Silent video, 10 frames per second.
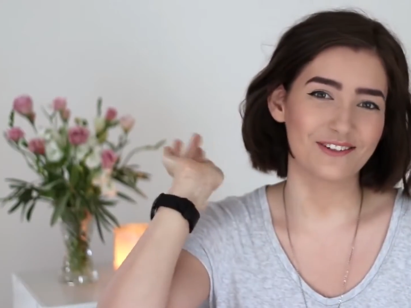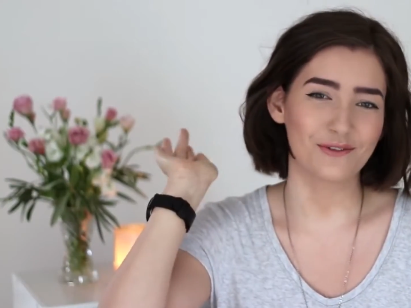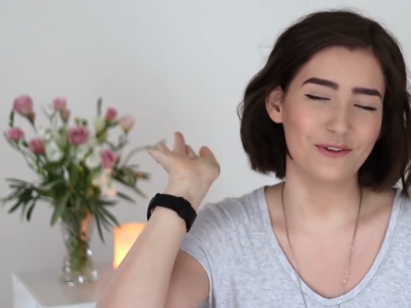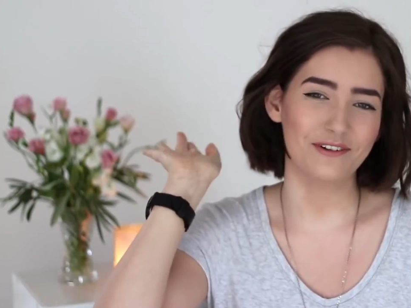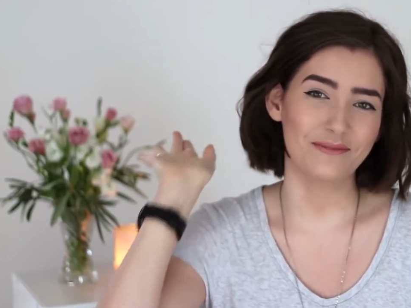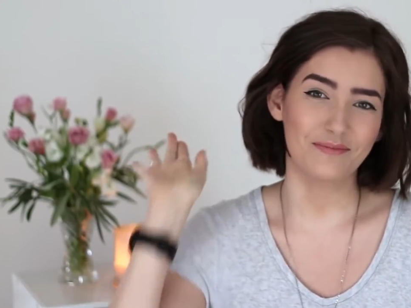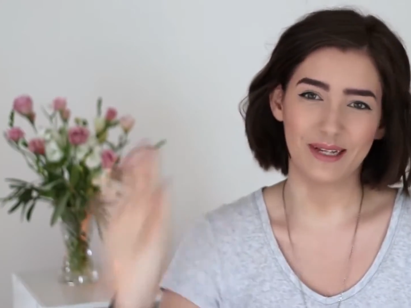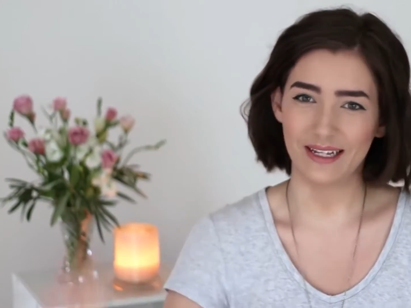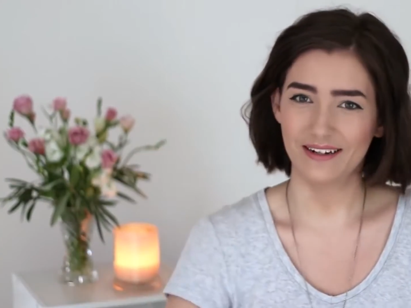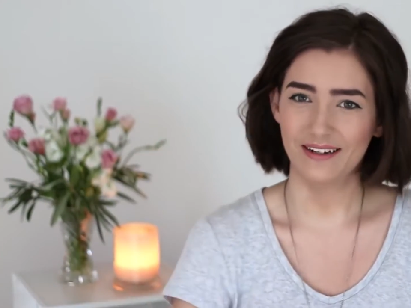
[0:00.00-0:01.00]
while using
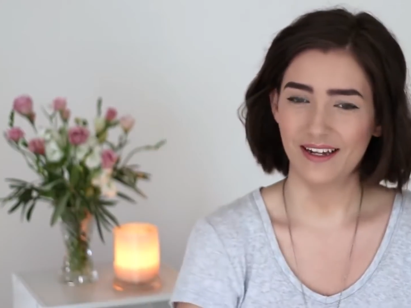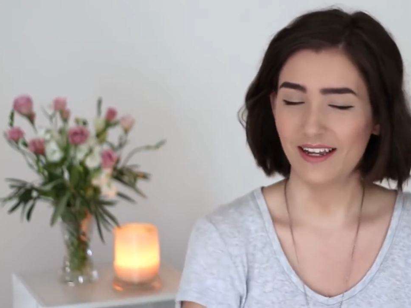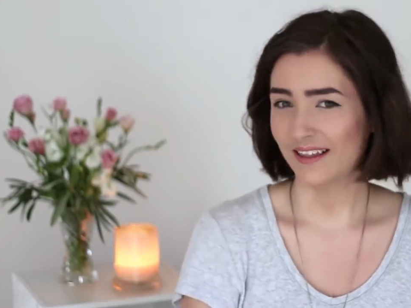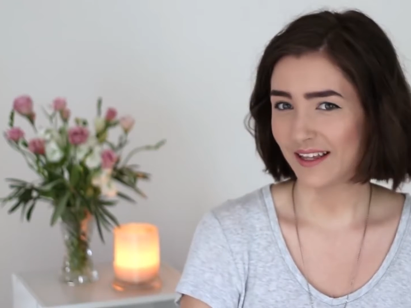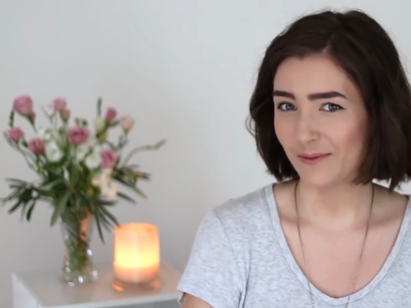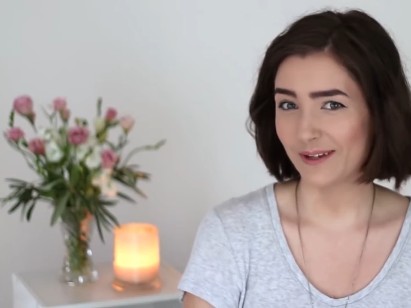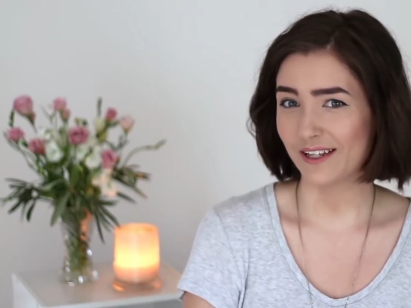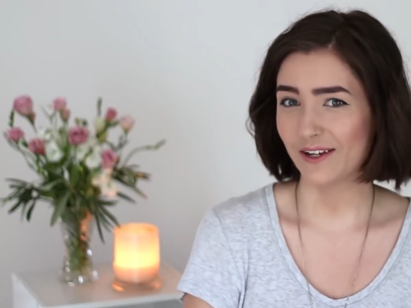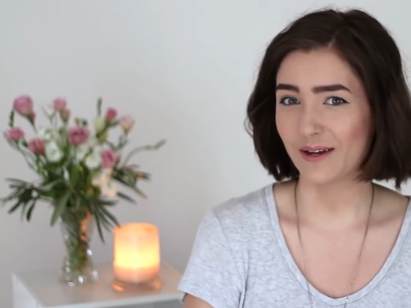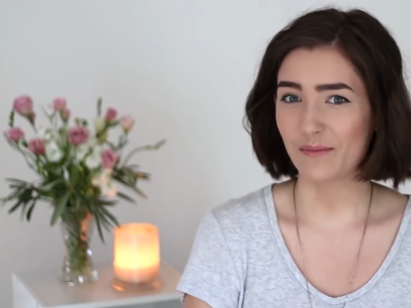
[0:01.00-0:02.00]
clippers to
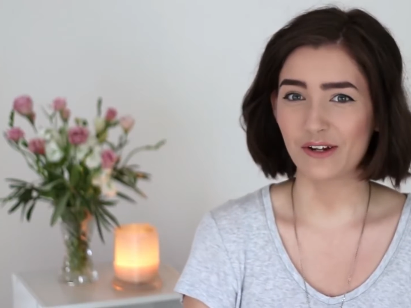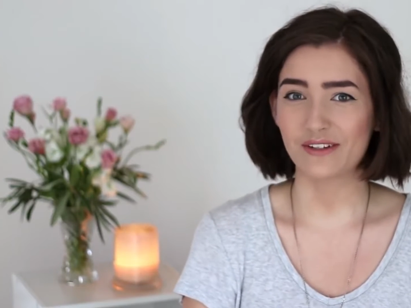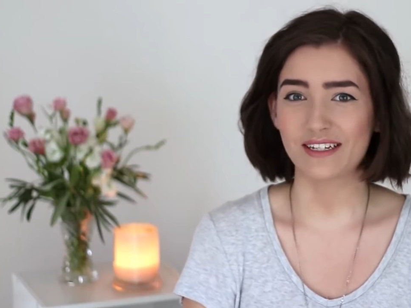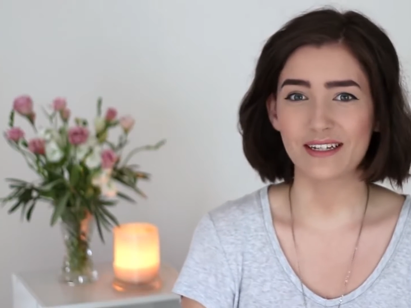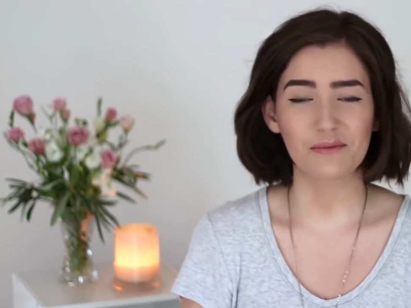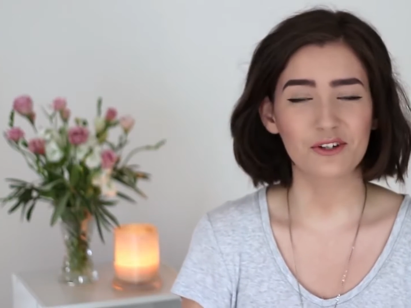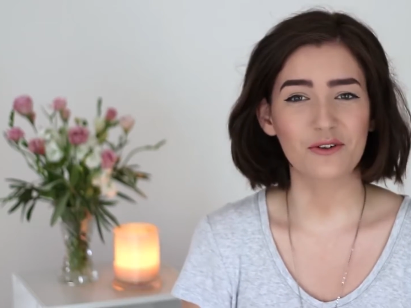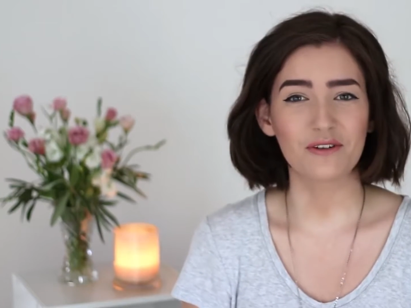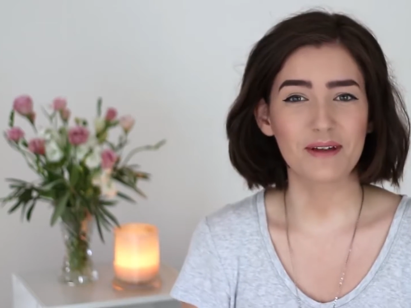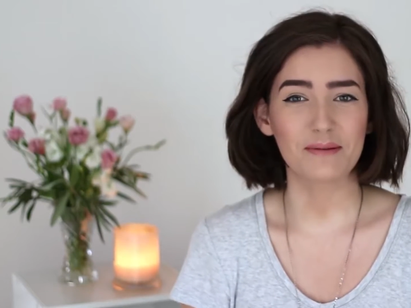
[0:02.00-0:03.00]
ensure even of a
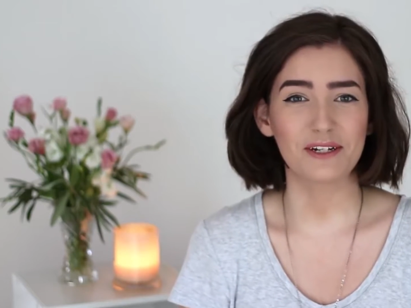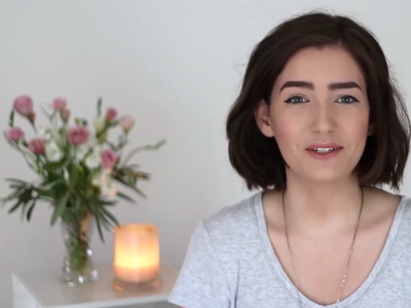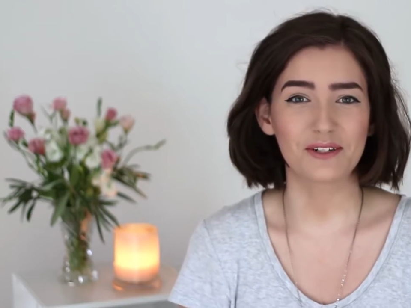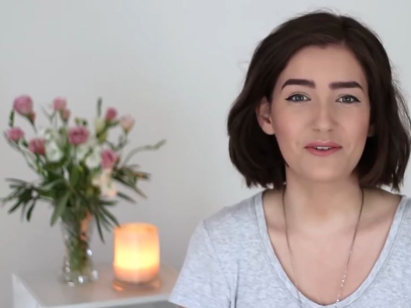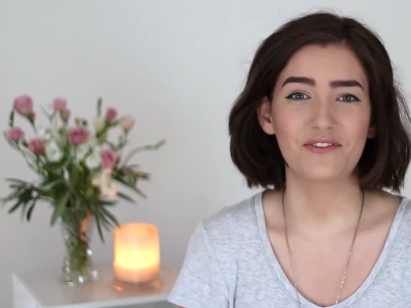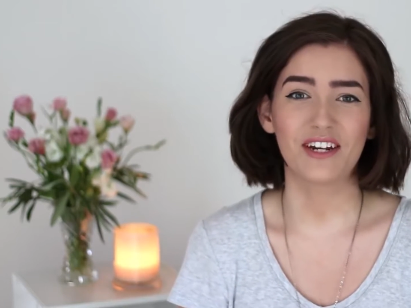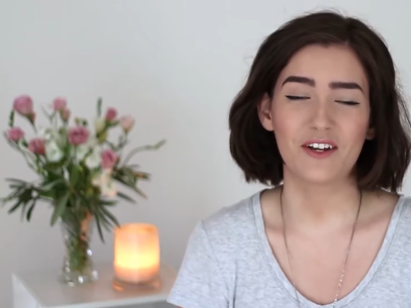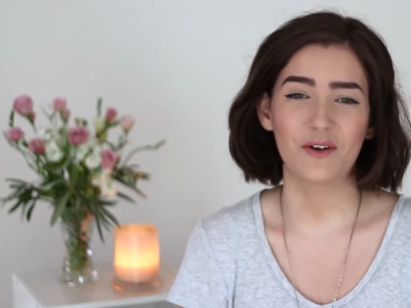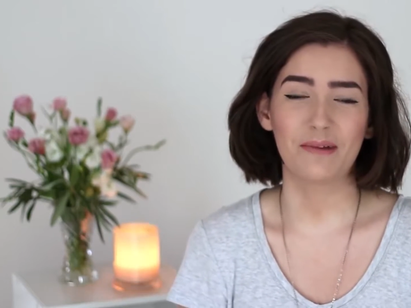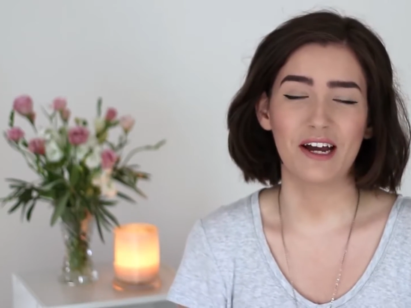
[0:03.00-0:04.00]
fade is
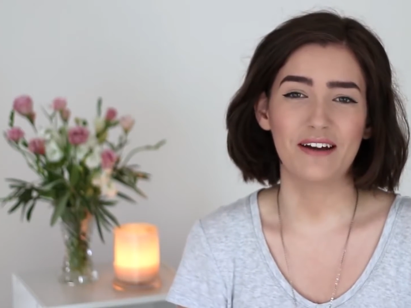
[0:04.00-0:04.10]
possible.